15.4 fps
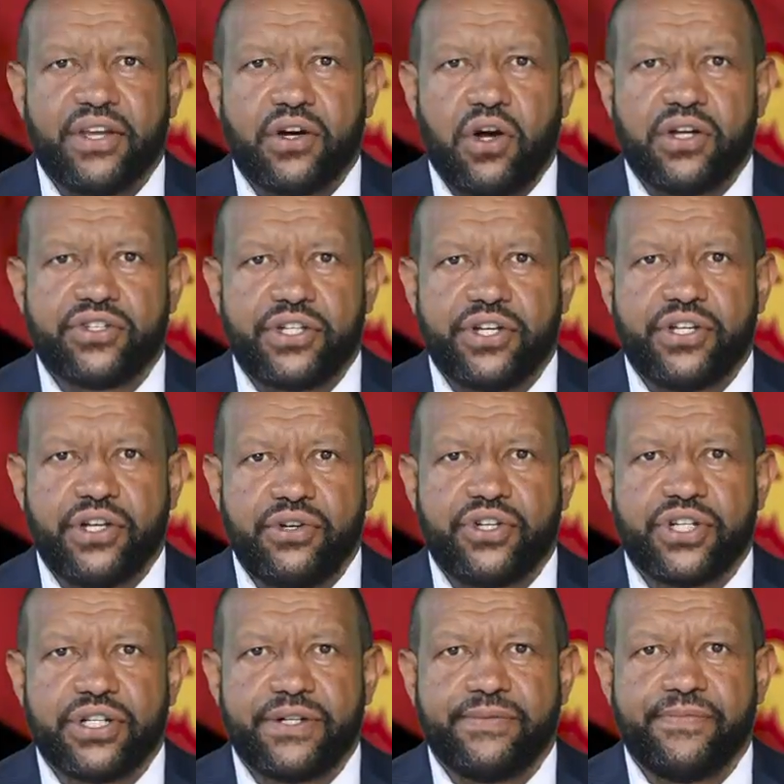the
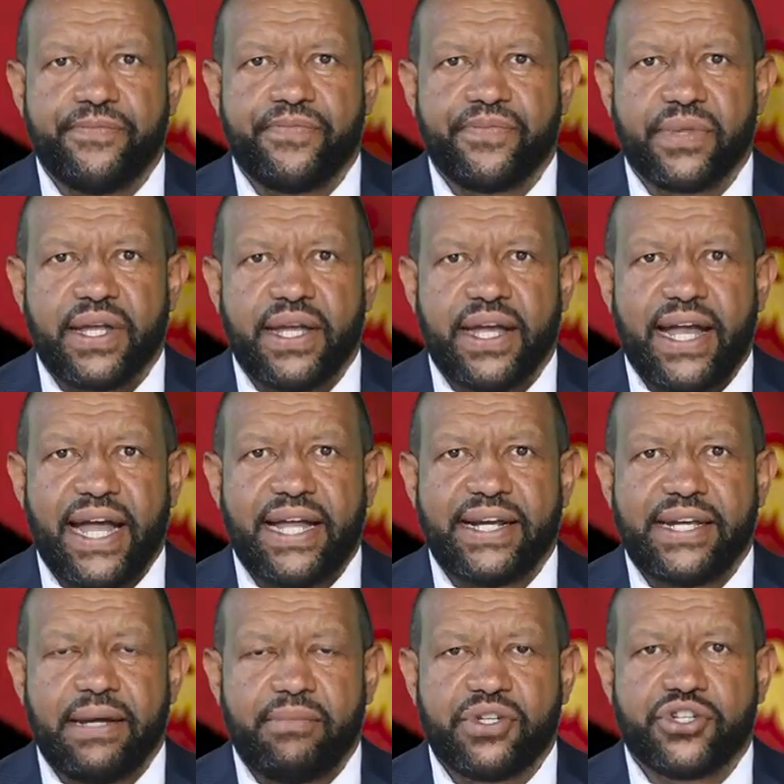Constitution
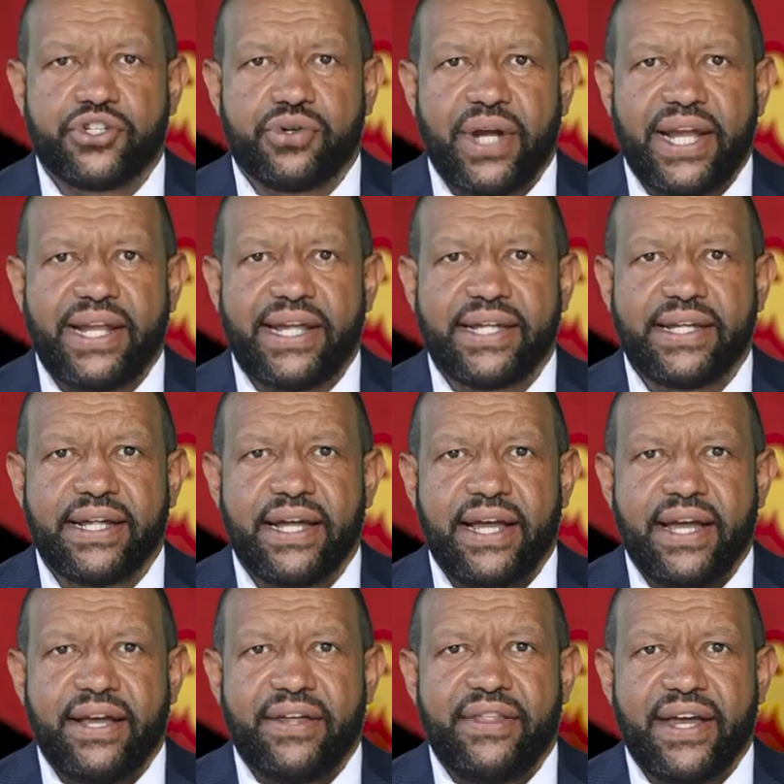and demonstrating
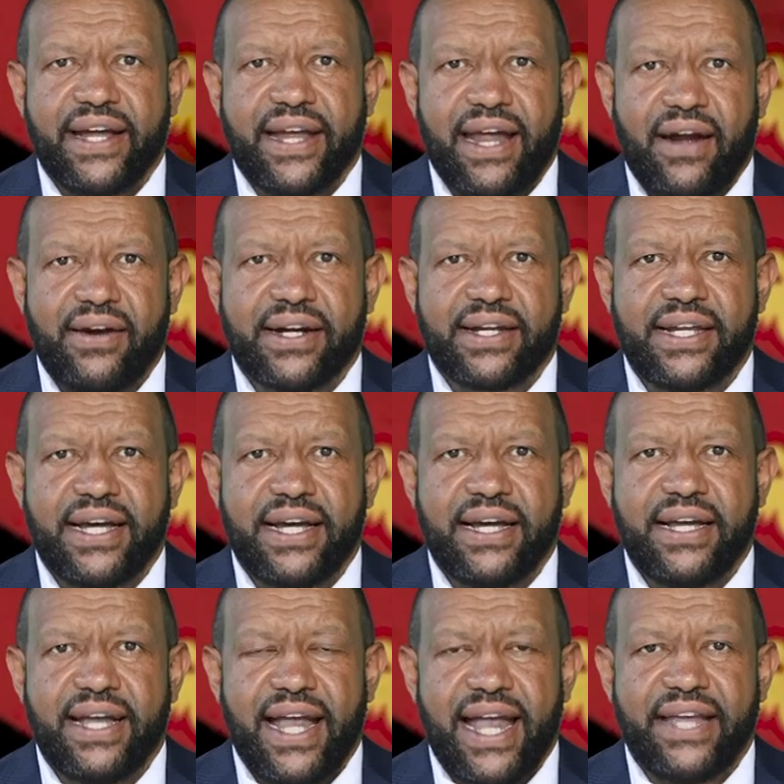their
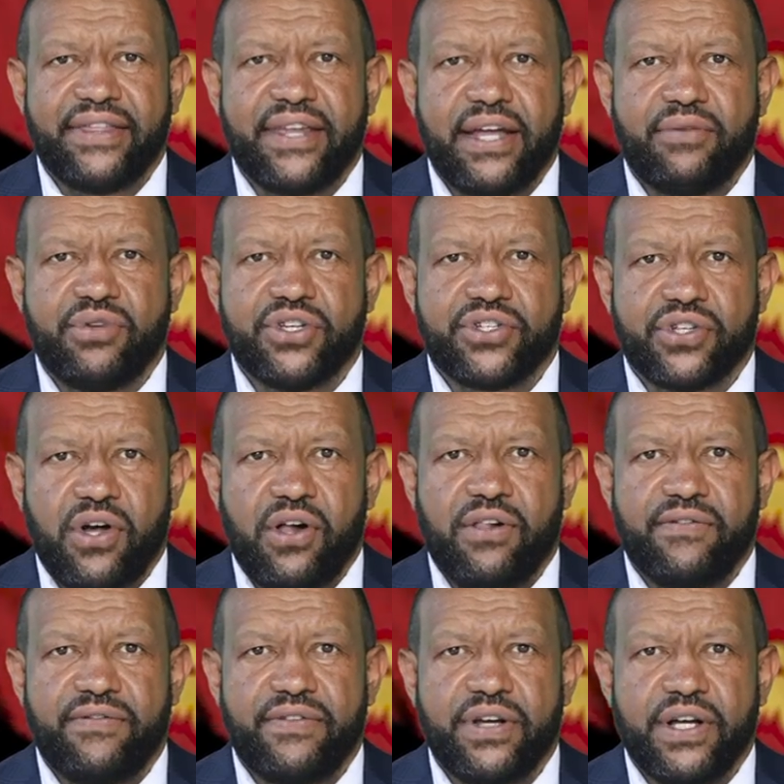character and their
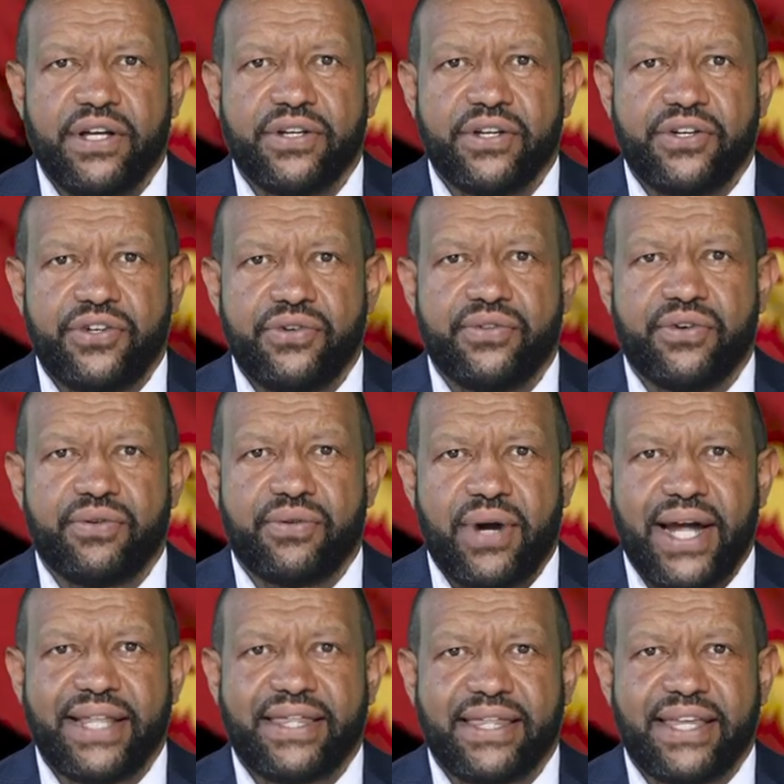resolve to do the
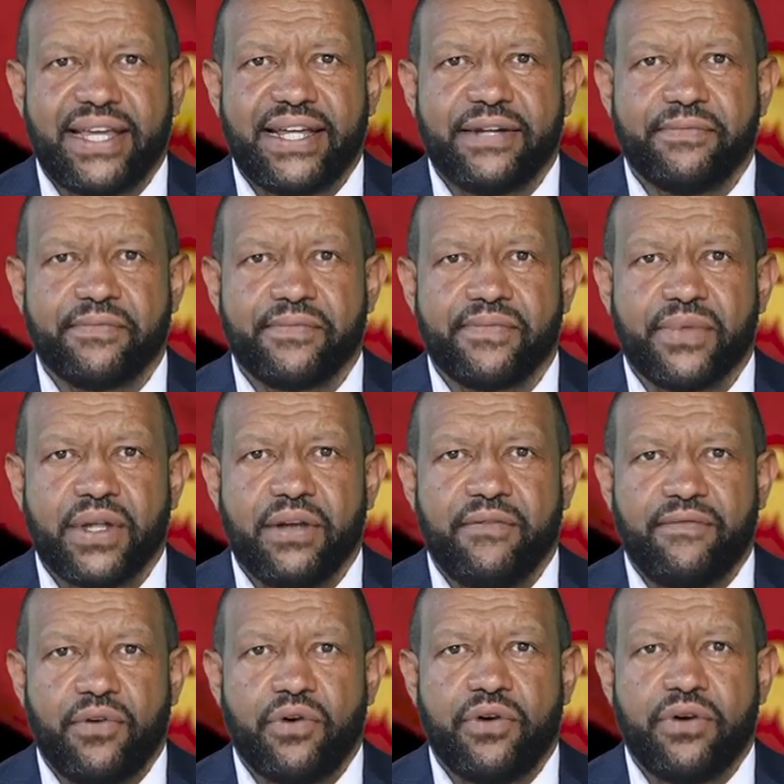right thing
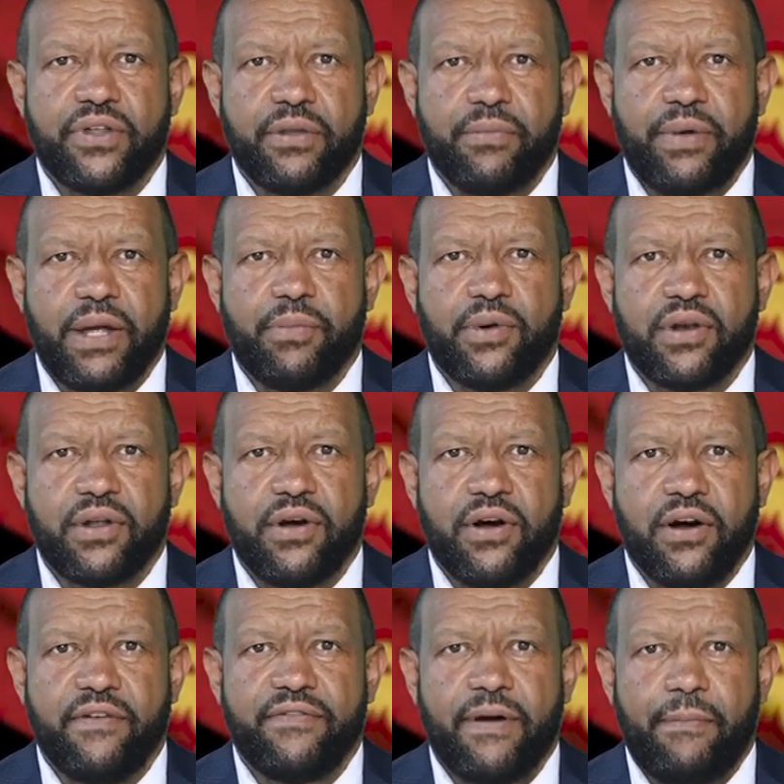for the people
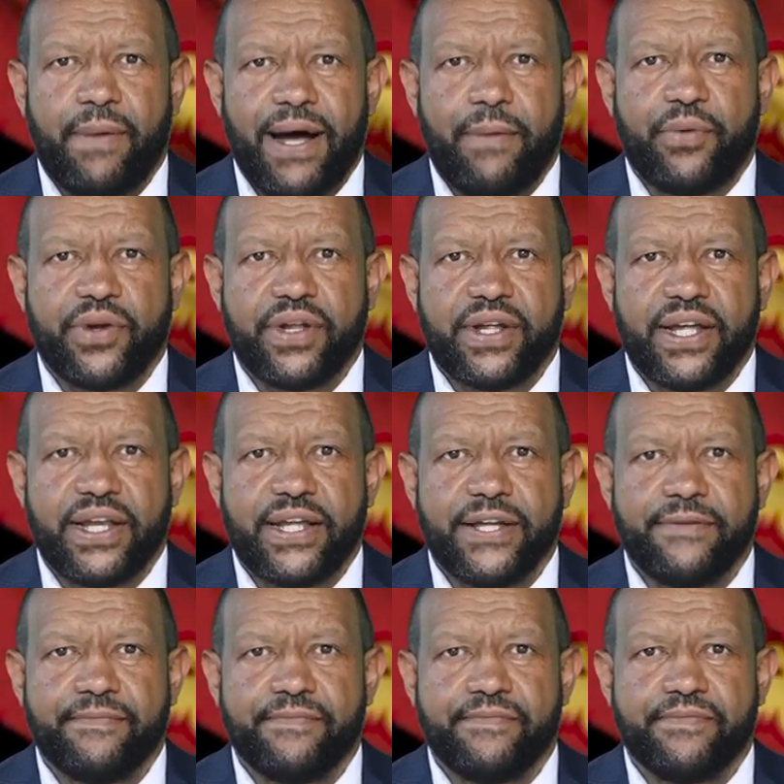of Papua New Guinea.